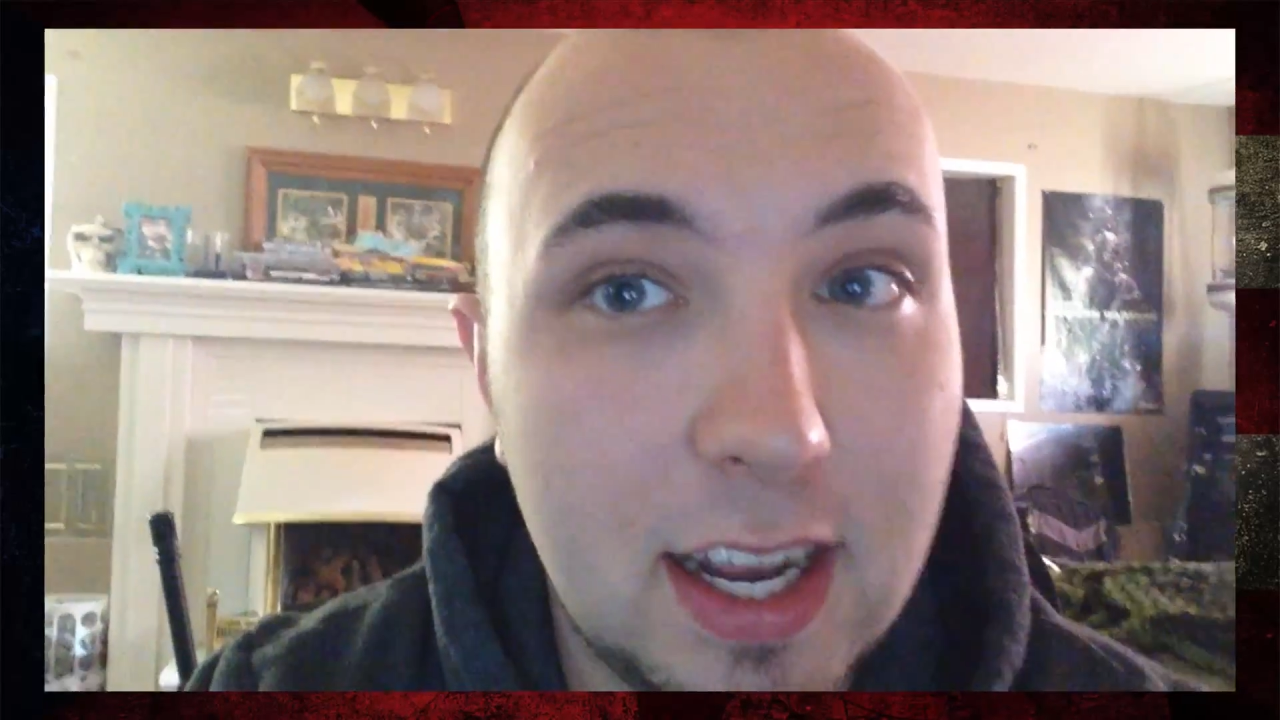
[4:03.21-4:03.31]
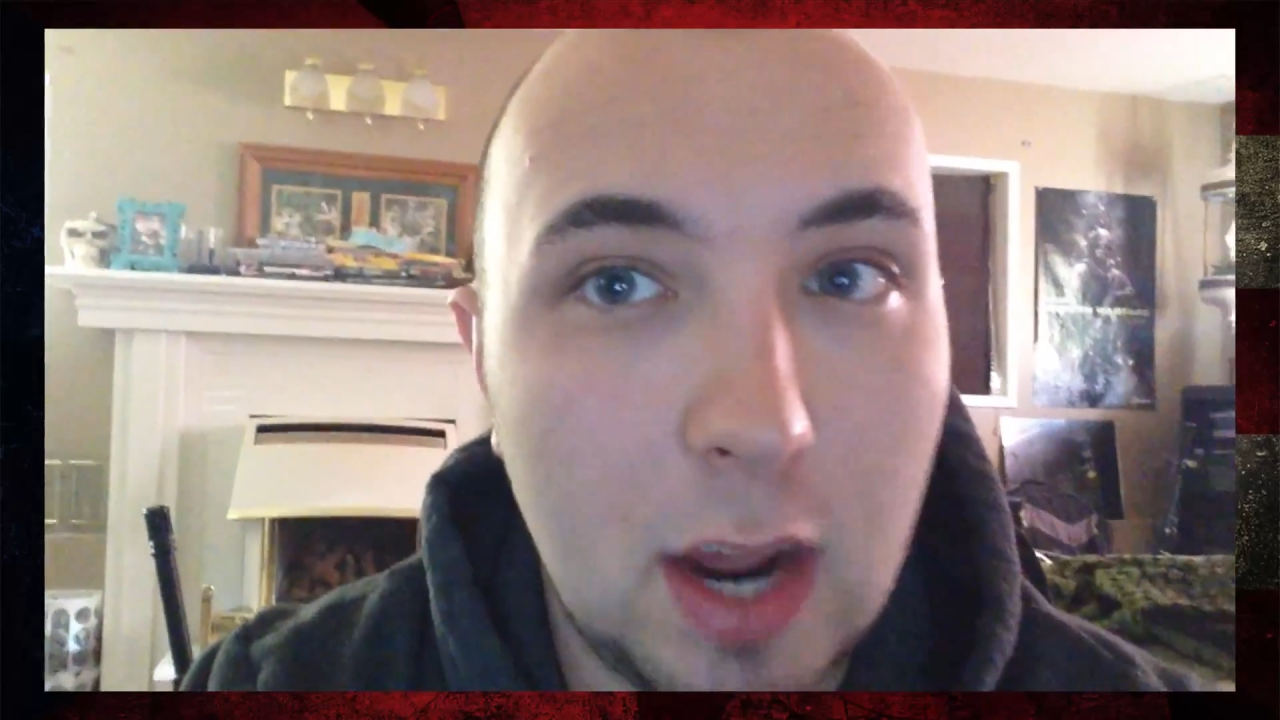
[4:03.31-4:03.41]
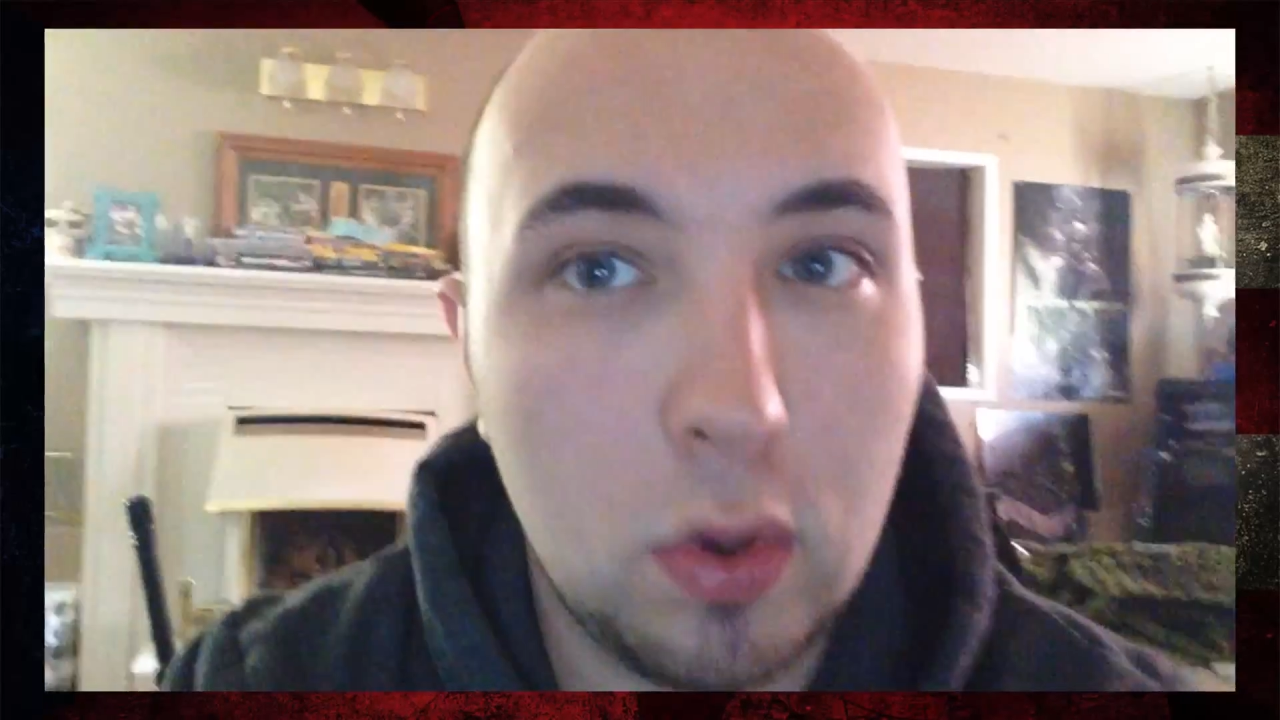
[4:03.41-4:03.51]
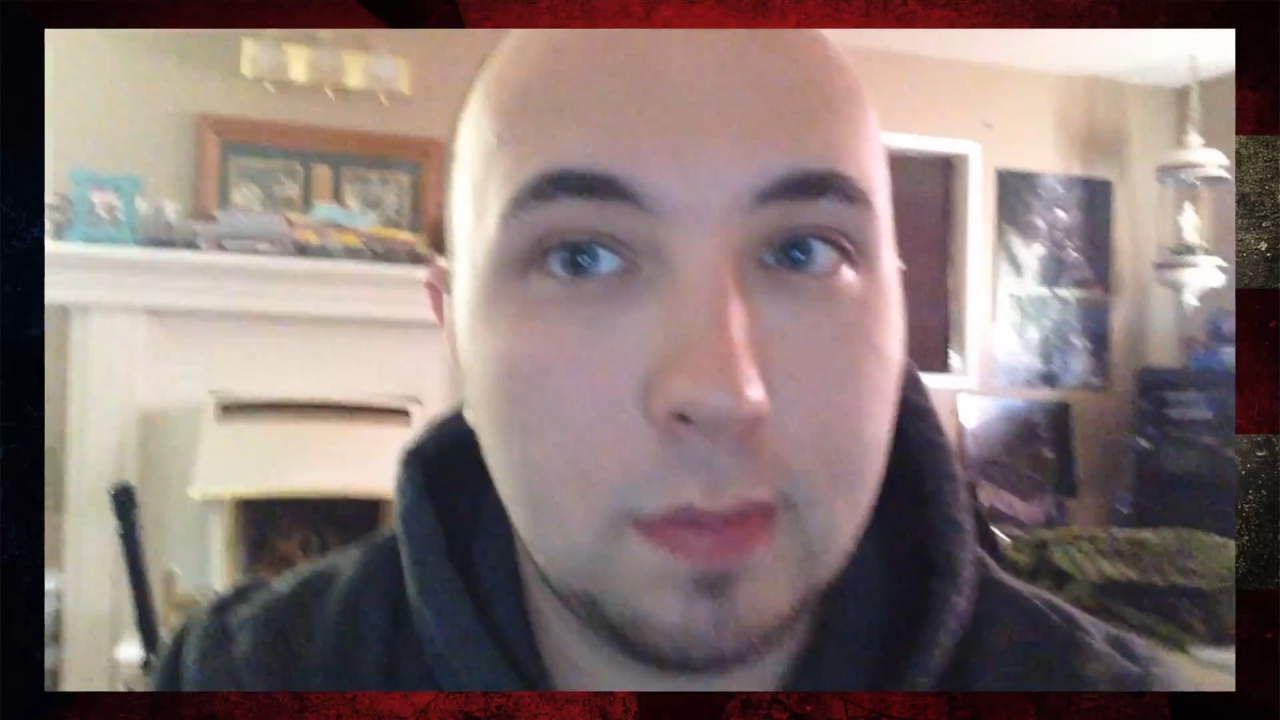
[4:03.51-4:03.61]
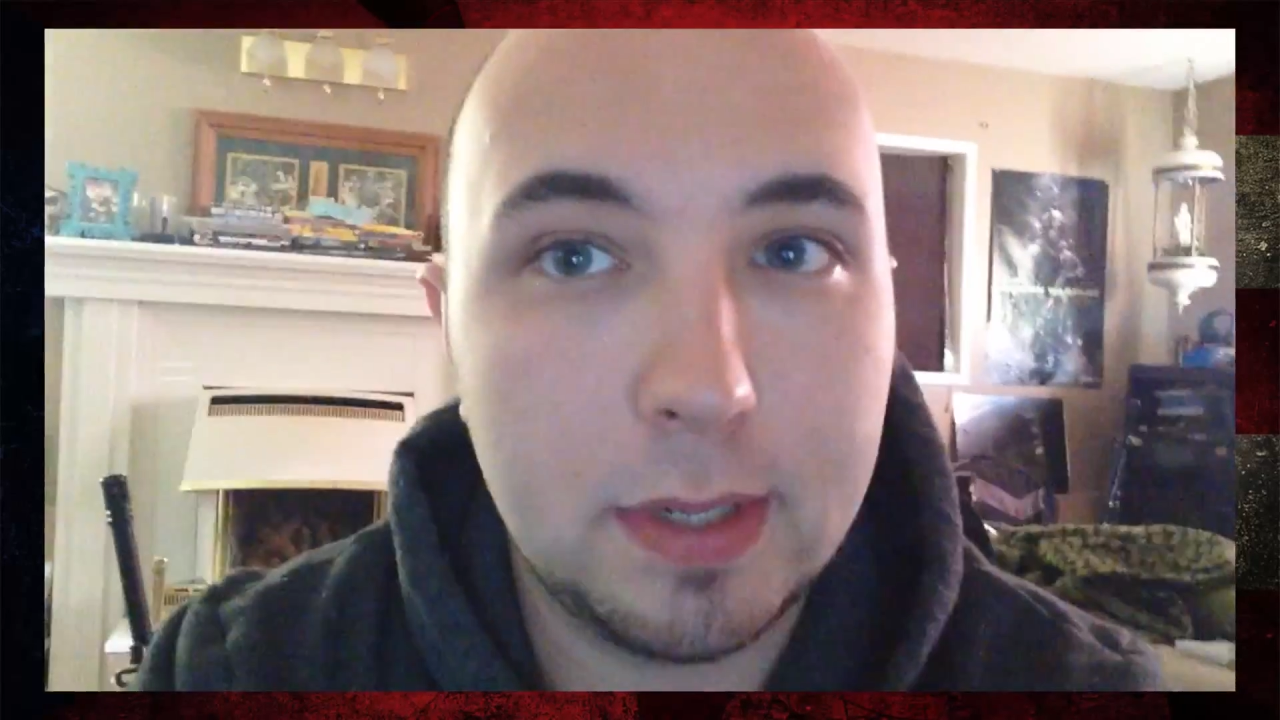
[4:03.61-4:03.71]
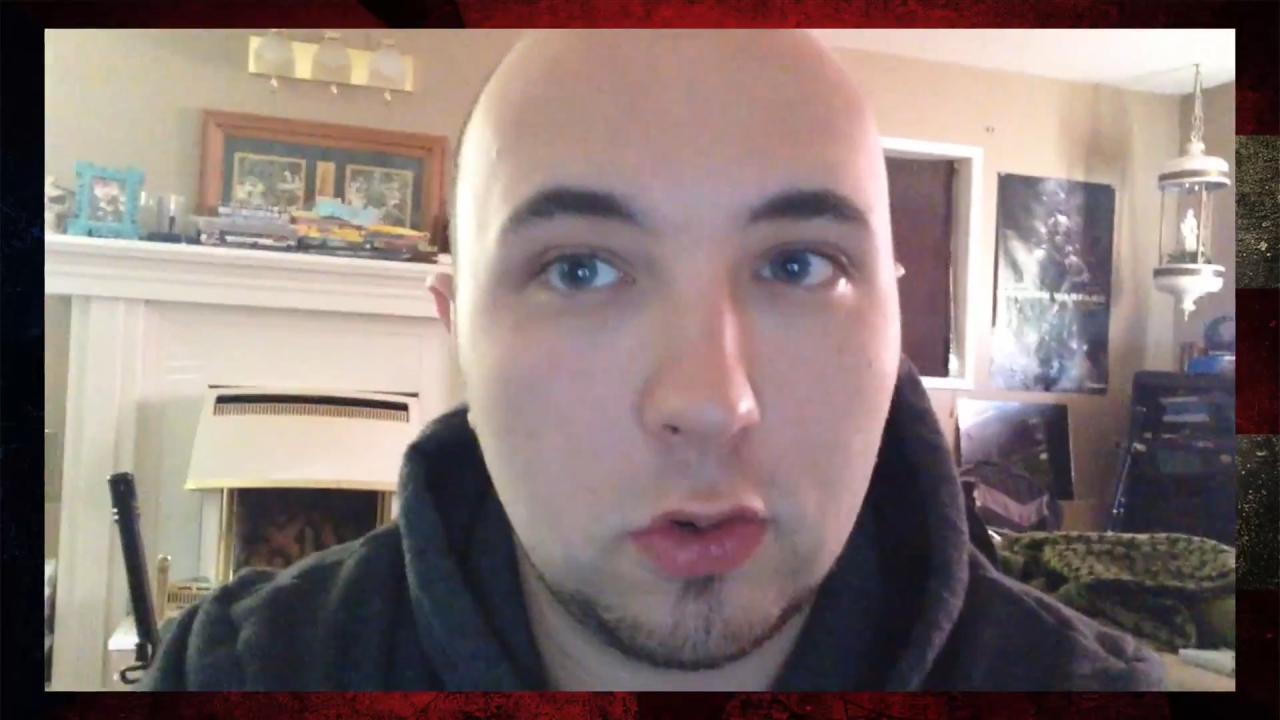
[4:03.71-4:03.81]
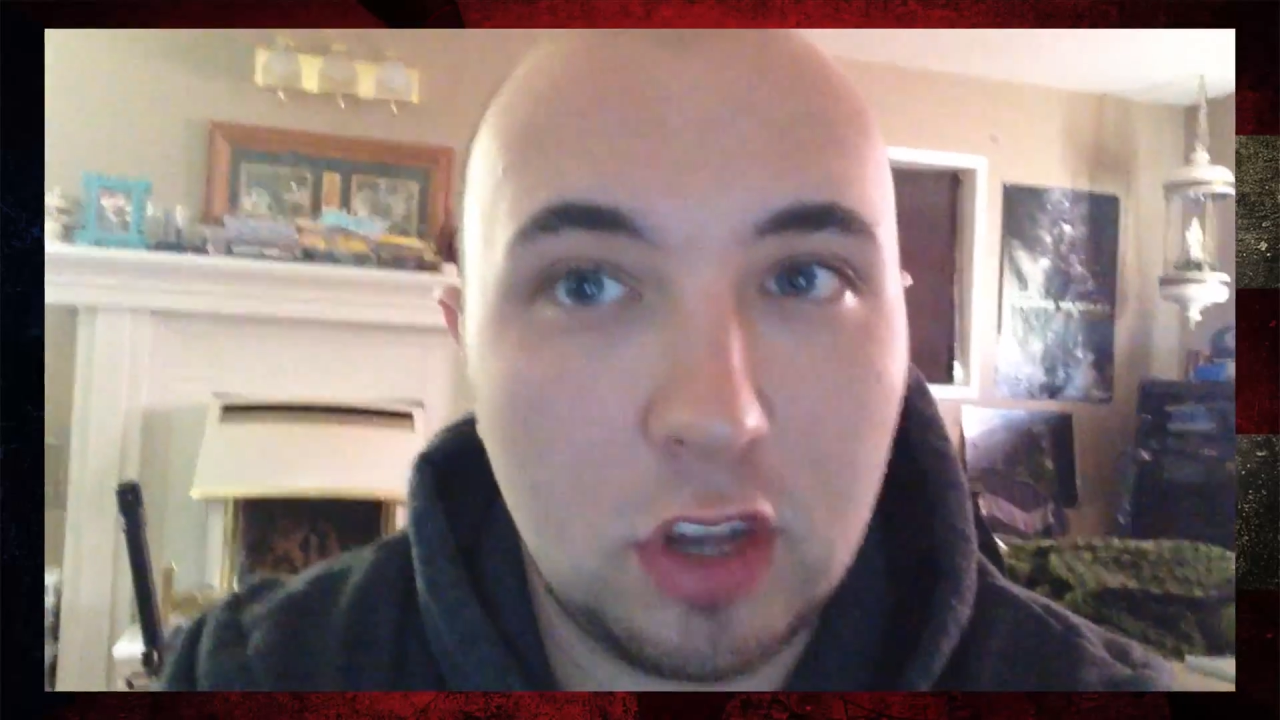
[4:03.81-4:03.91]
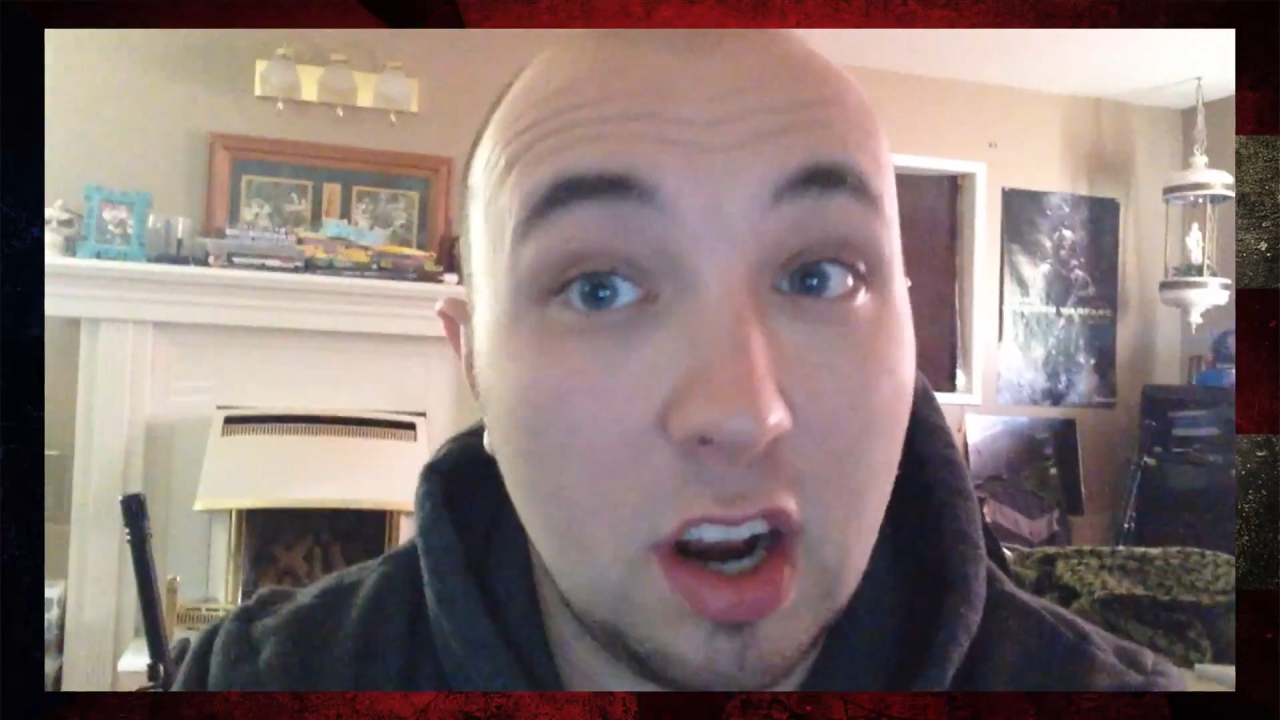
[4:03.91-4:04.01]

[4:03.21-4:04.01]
and I will be doing